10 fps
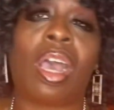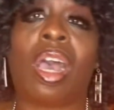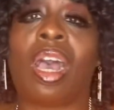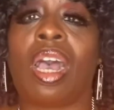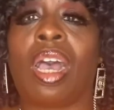
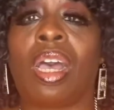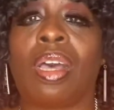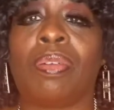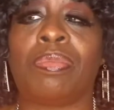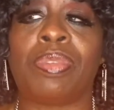
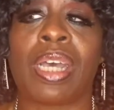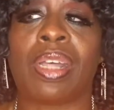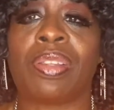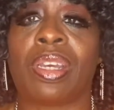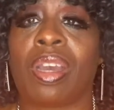Now
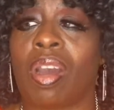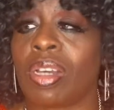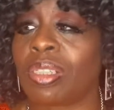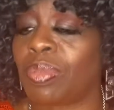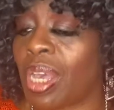there are
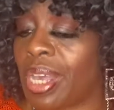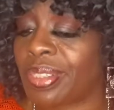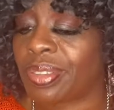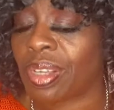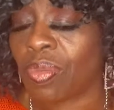some
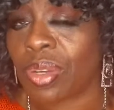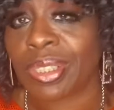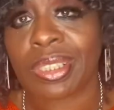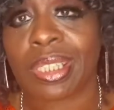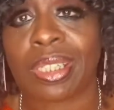concerts I want to
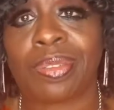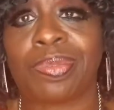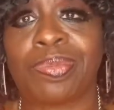see.